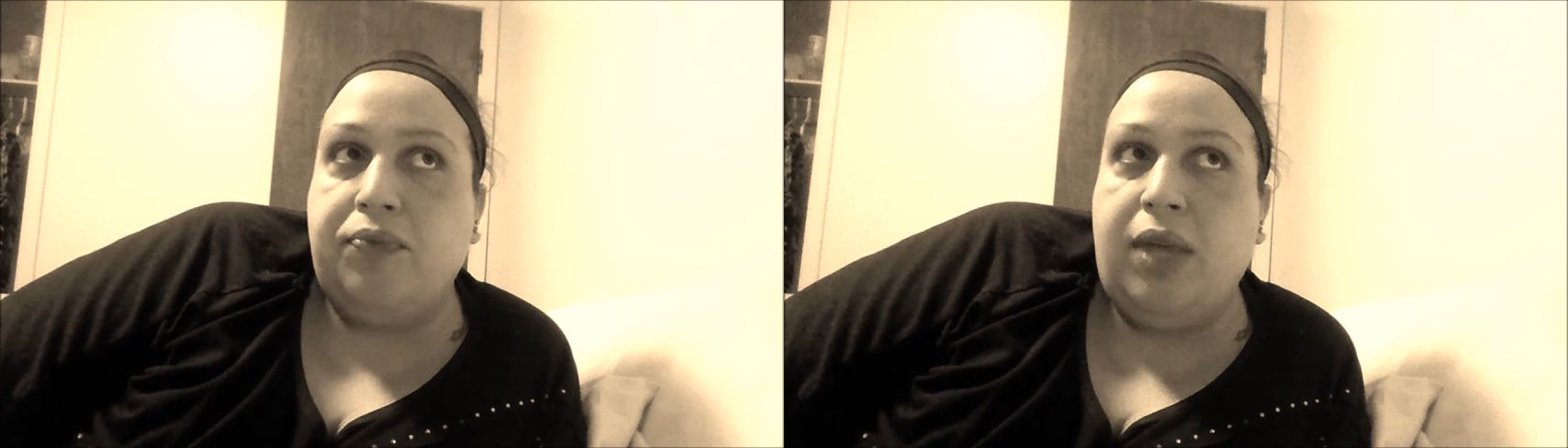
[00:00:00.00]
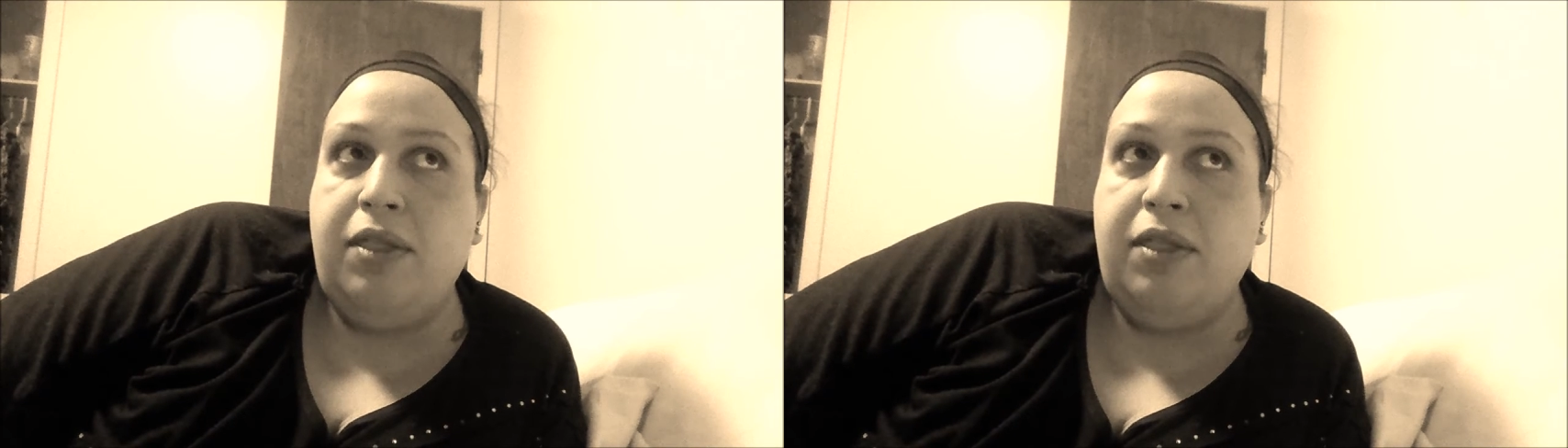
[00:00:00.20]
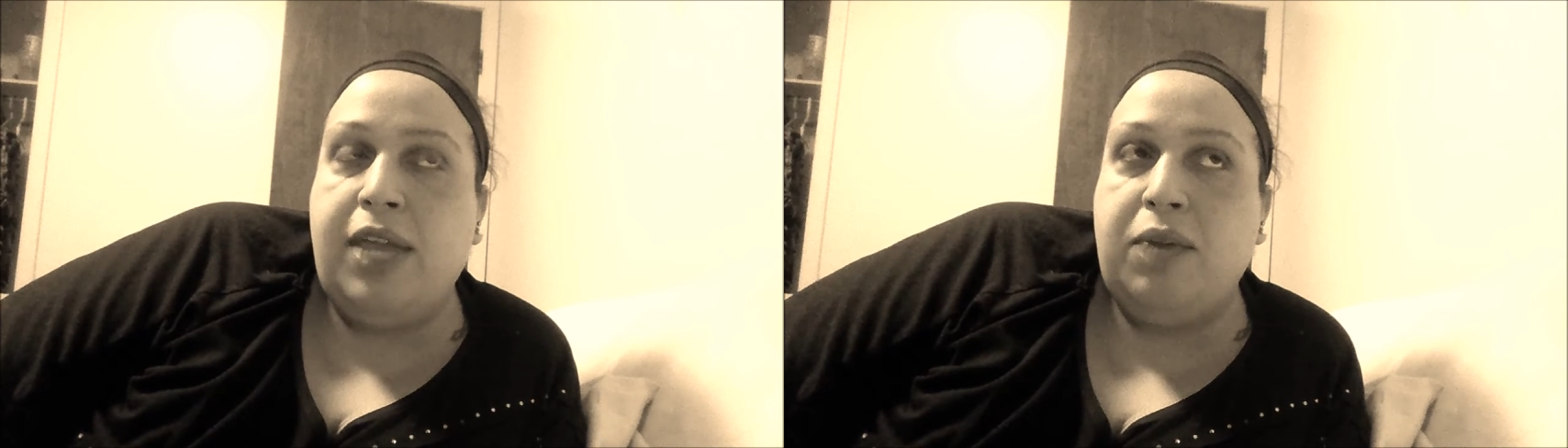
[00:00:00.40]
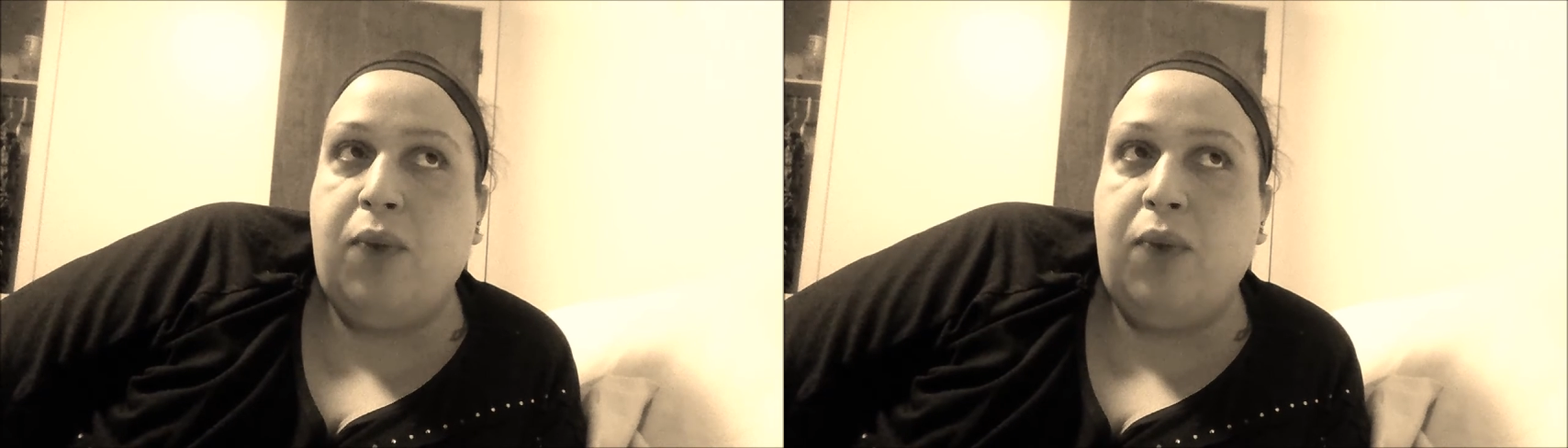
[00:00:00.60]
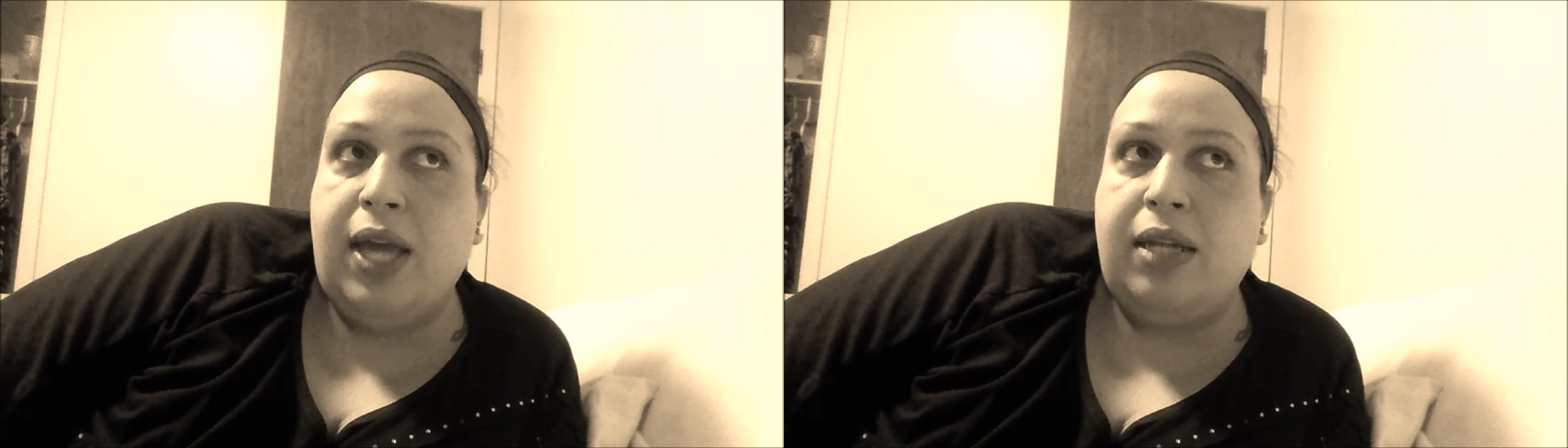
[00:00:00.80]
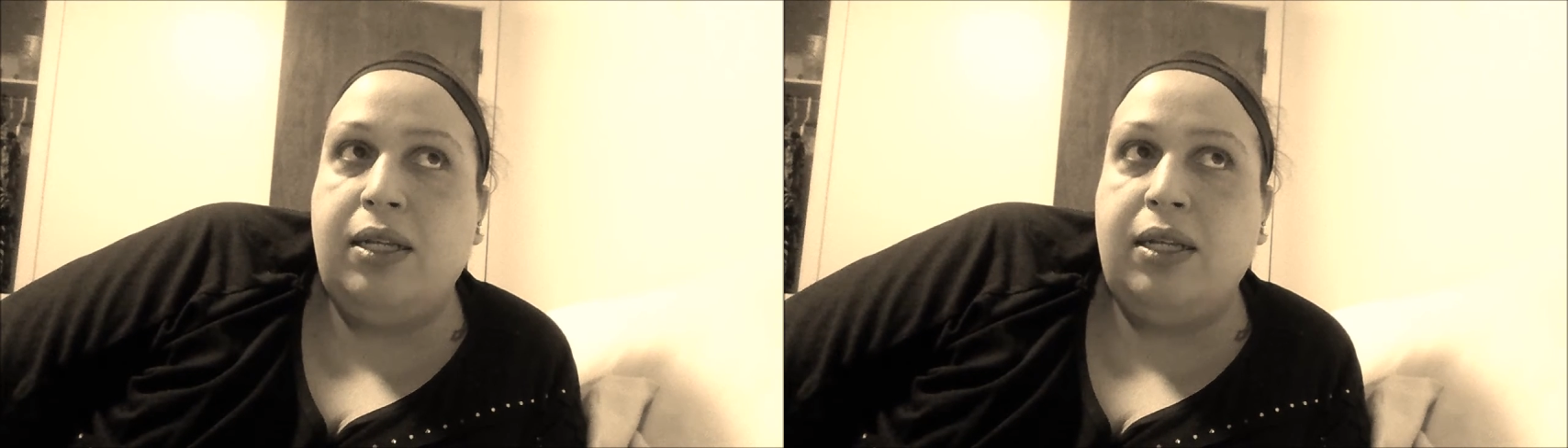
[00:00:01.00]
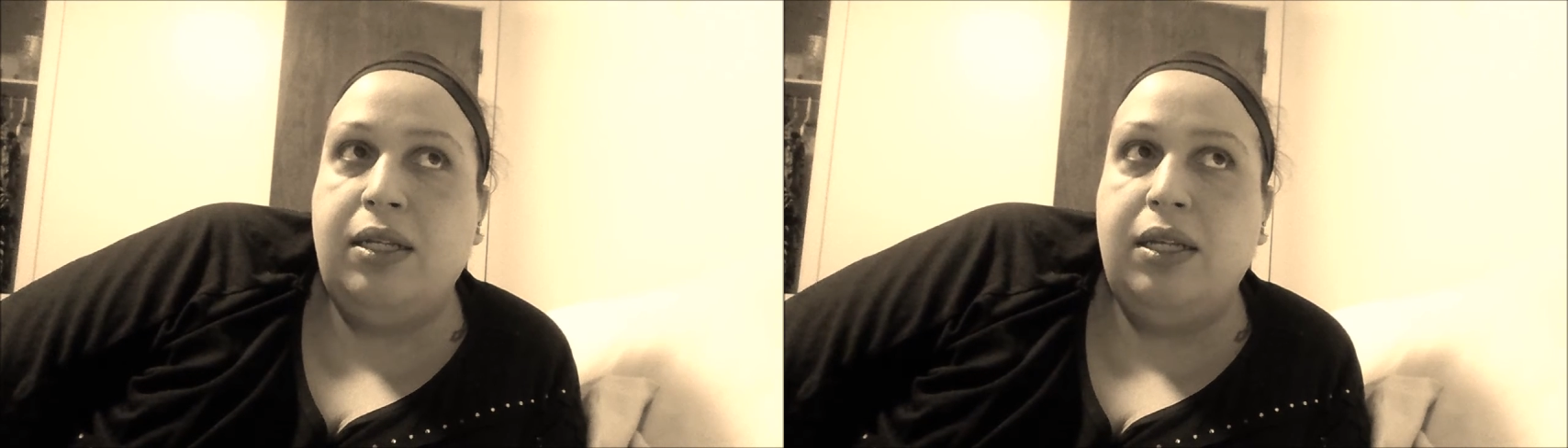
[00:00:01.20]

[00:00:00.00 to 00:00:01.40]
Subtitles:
than when,